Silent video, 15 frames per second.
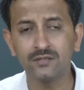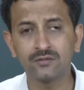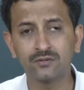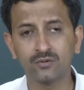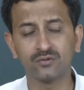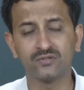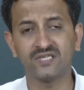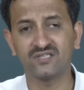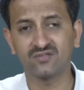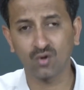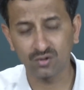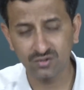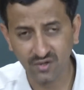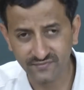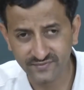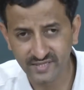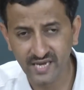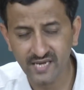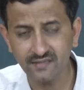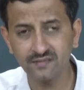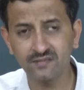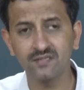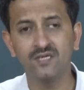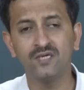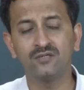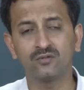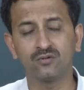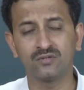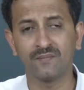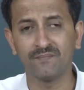to the ethos of science,
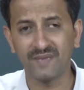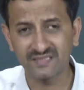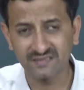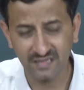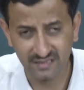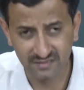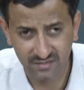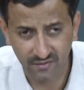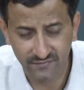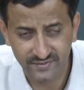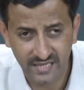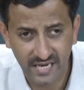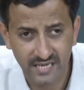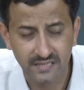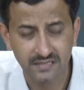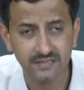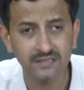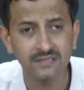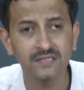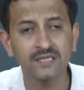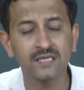to the methods of science,